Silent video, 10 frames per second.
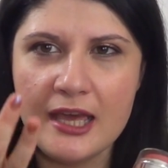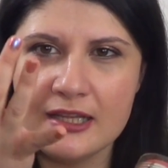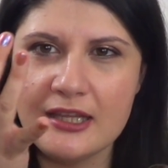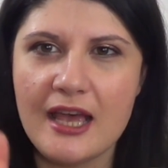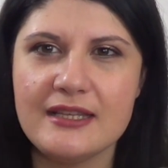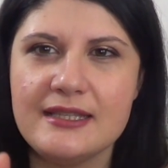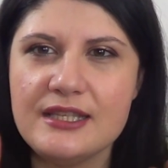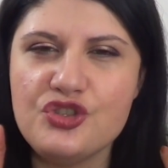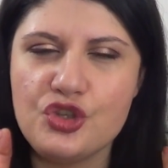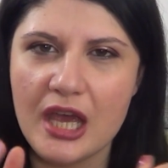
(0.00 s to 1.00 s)
and it has
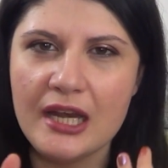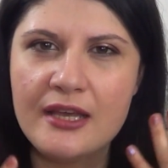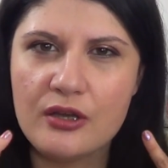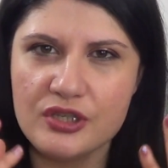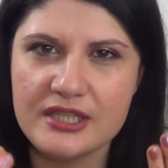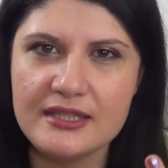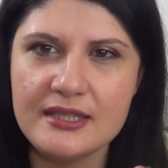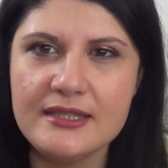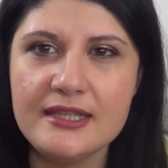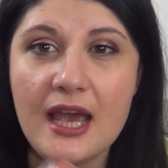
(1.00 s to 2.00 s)
this jelly
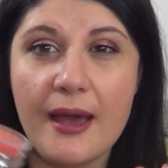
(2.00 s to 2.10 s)
consistency.